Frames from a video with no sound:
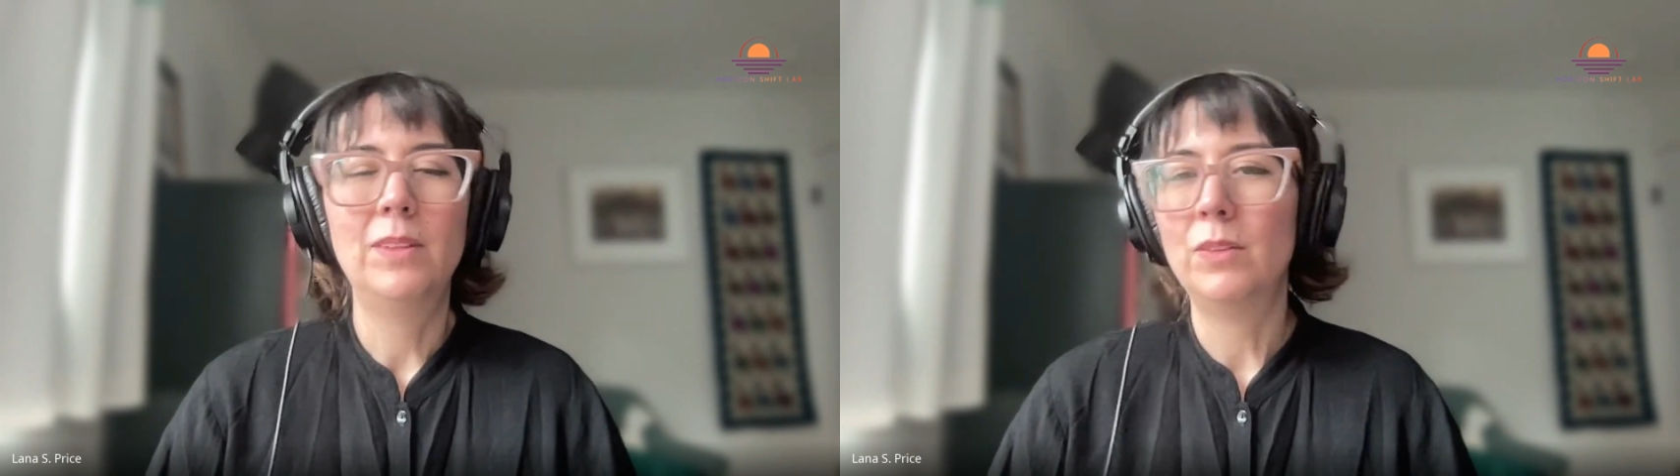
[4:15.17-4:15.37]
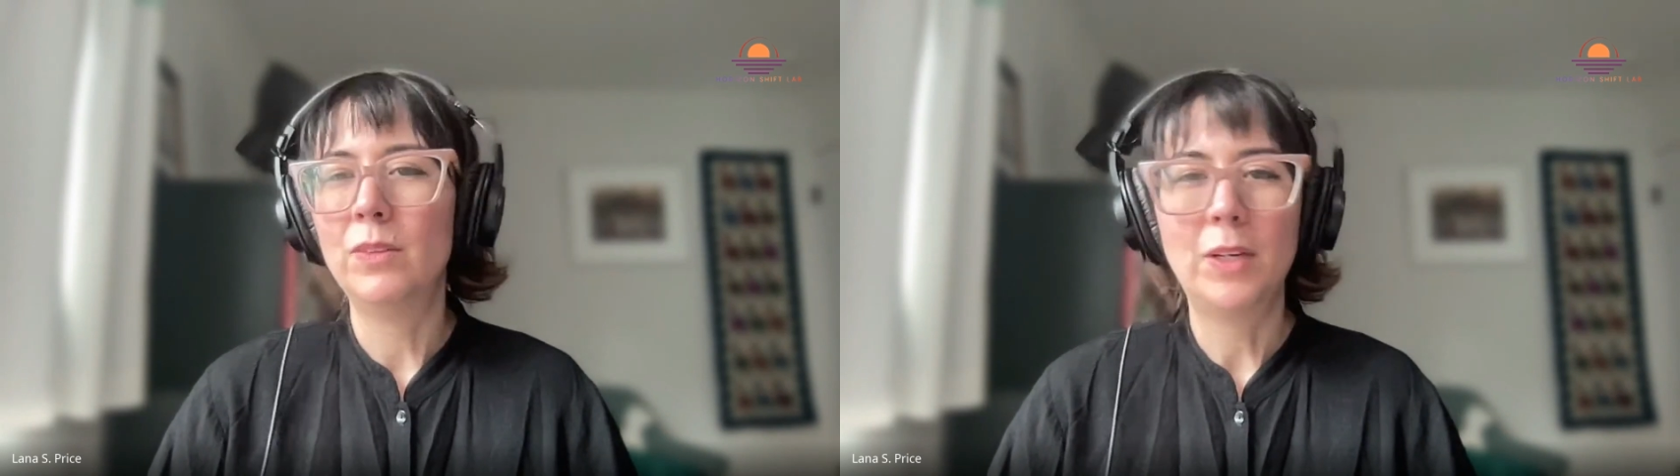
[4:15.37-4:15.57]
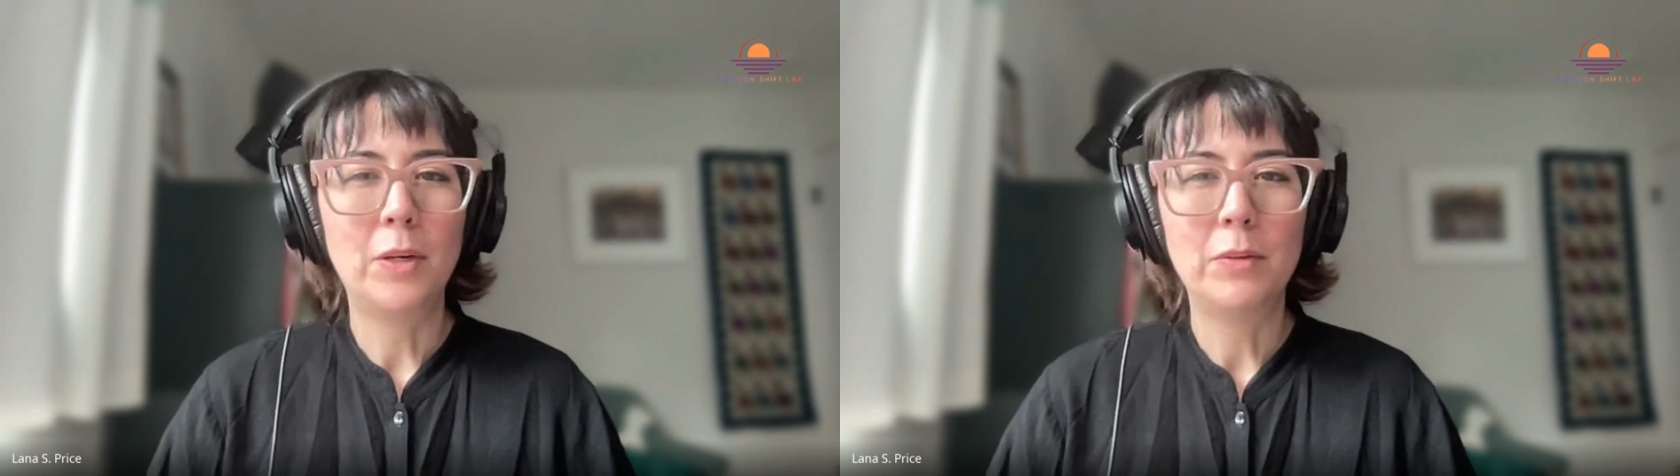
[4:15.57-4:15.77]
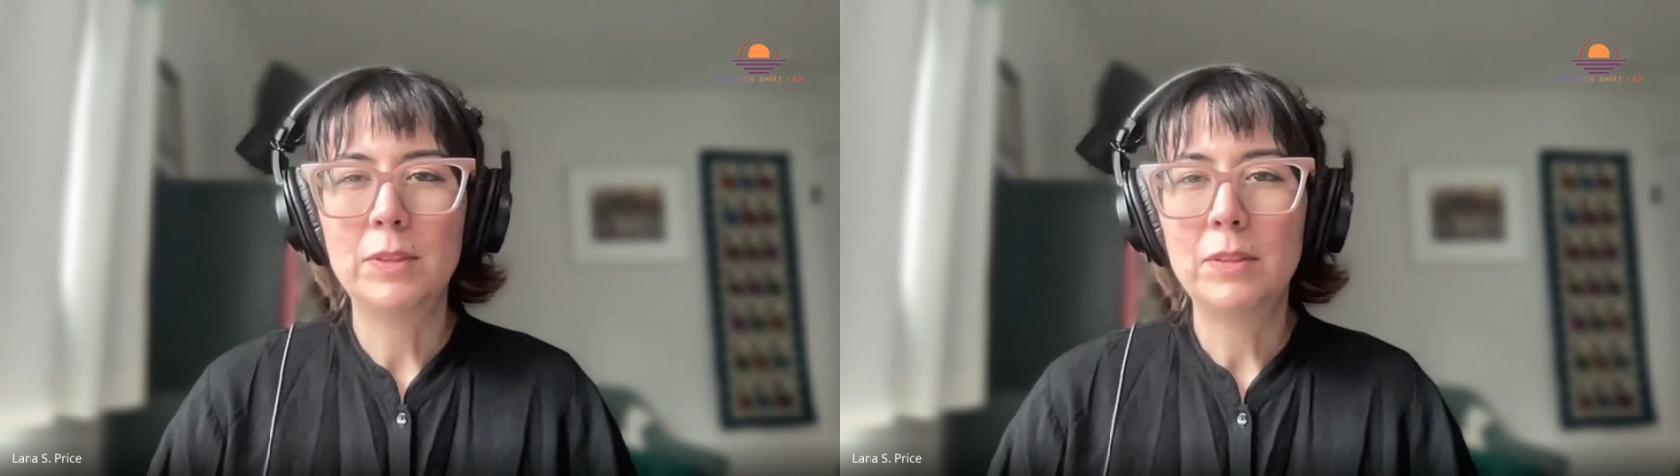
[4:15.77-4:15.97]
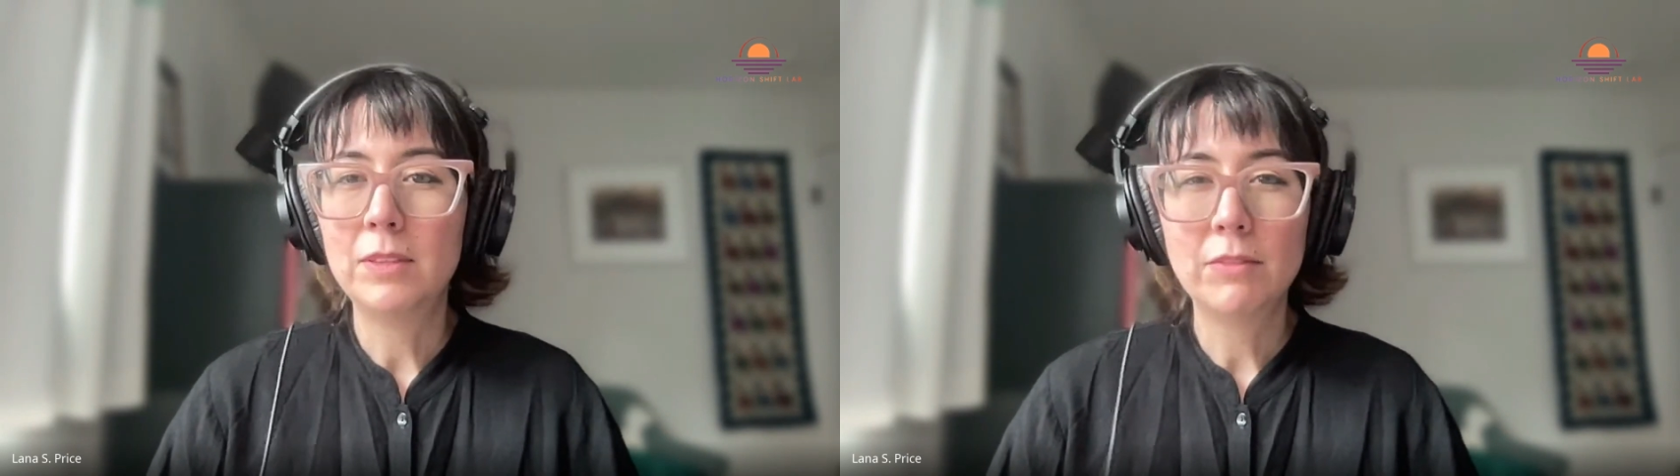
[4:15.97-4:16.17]
there are
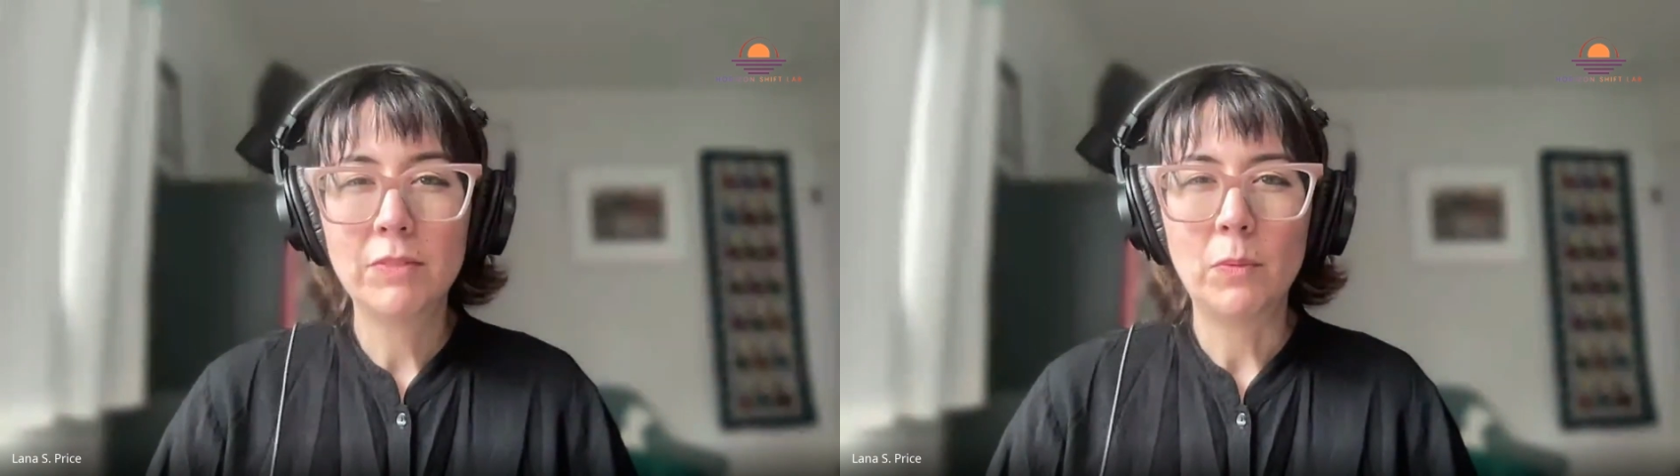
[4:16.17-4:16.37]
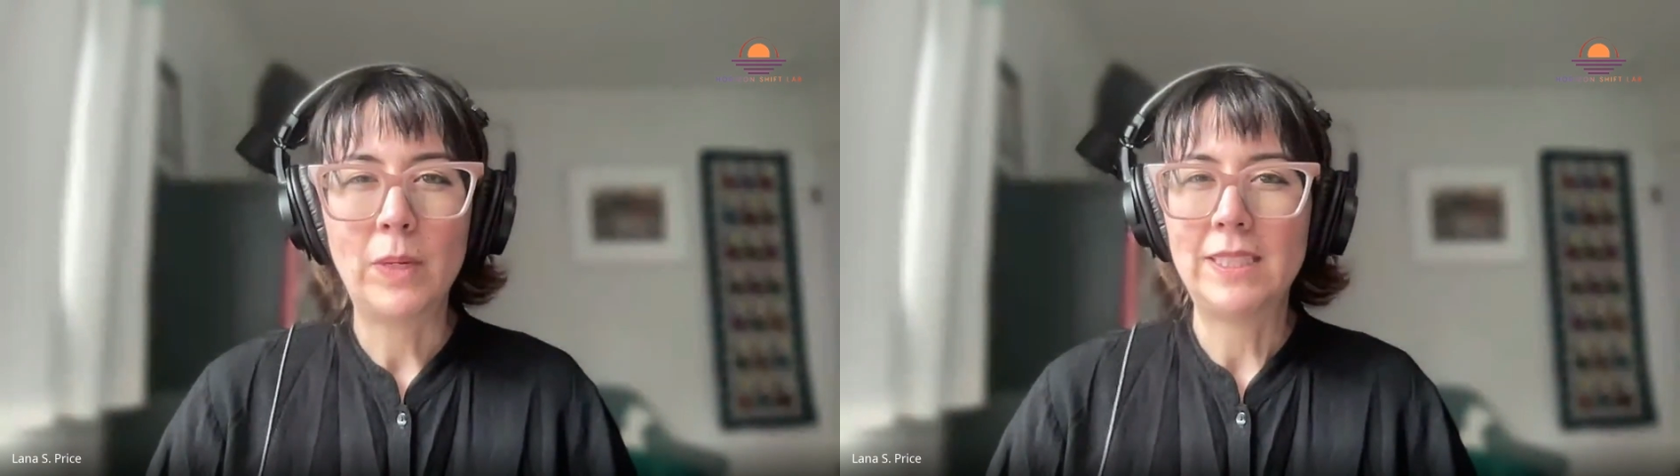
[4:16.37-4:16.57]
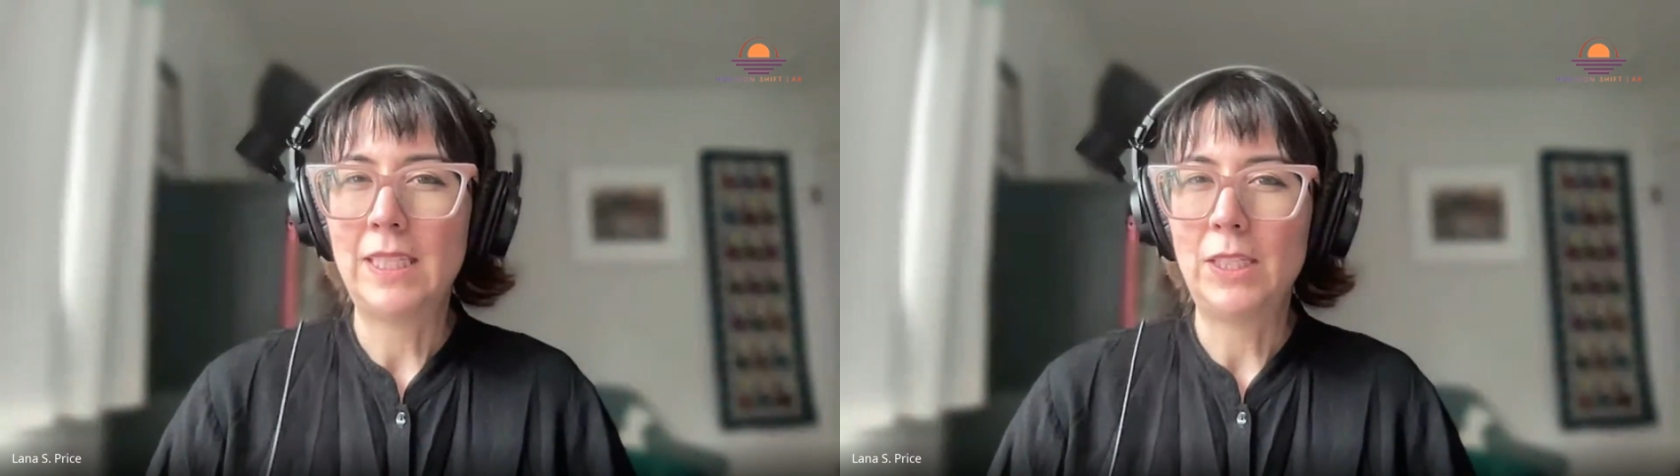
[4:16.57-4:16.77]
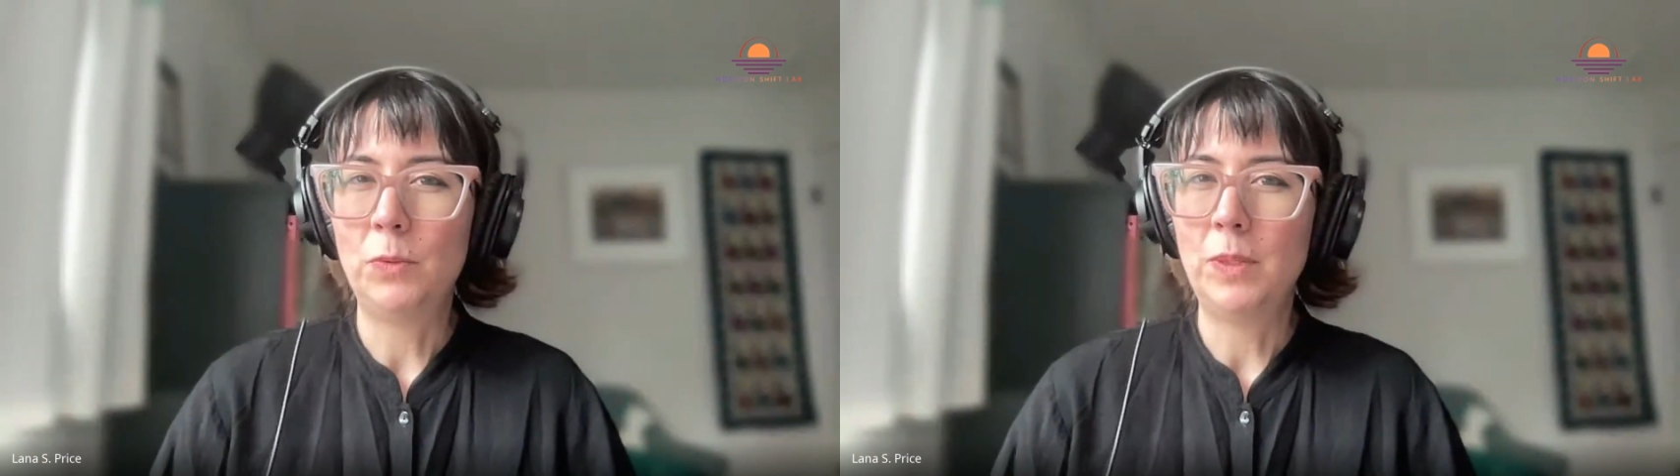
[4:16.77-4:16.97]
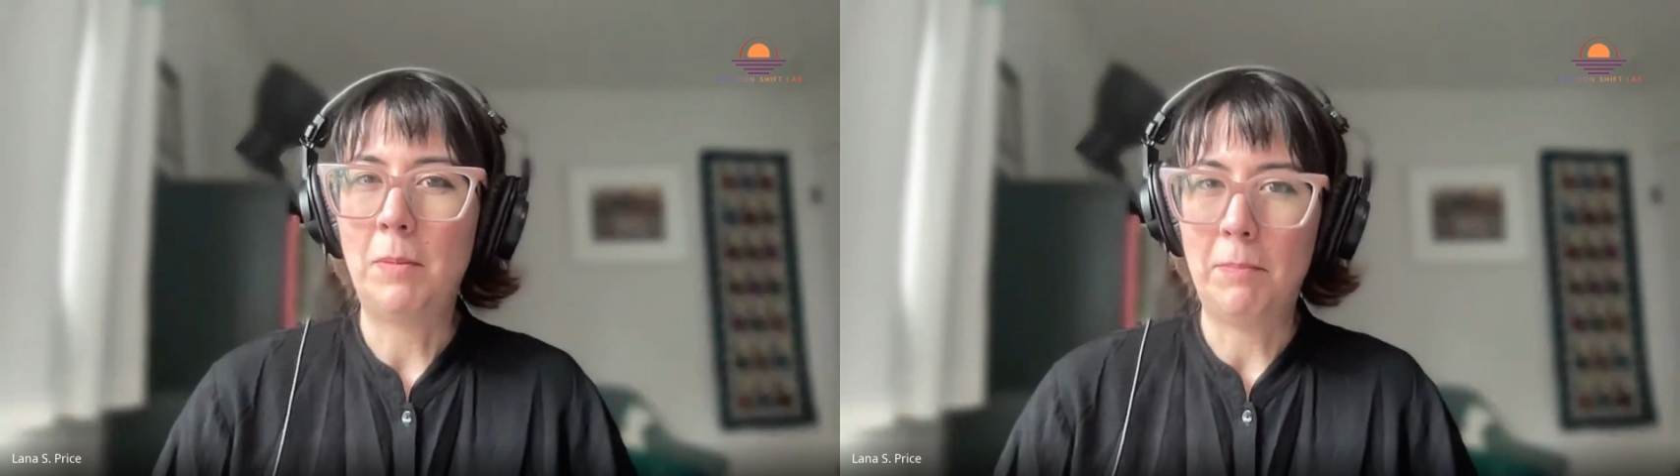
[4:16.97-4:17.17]
different ways that you
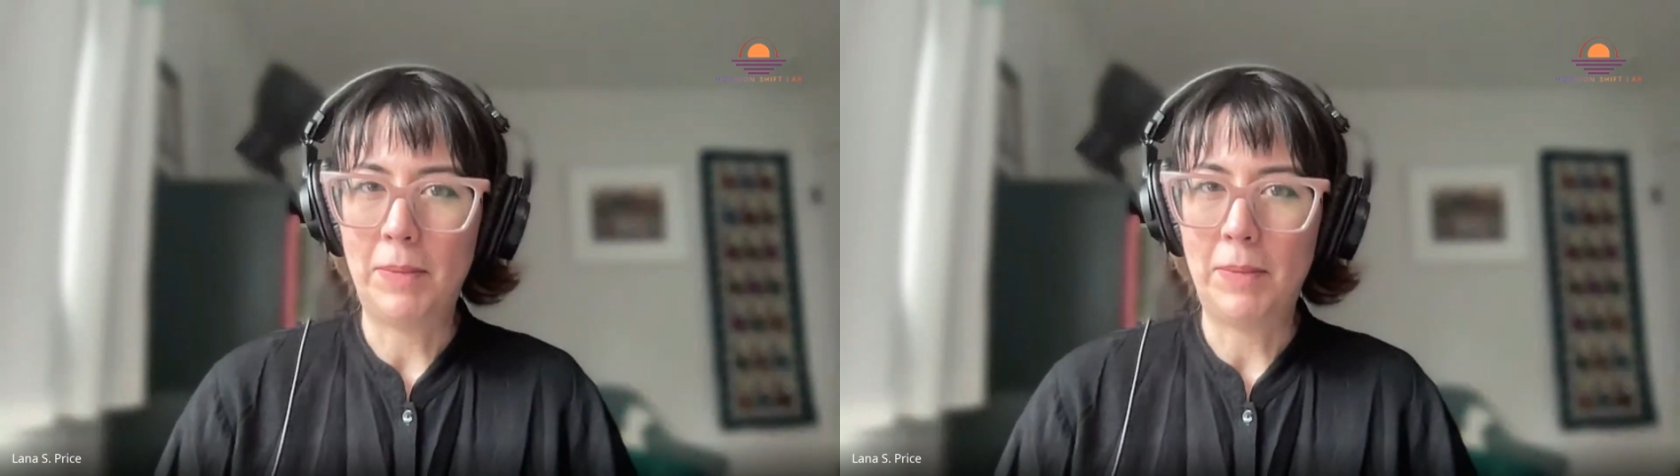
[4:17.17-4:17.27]
can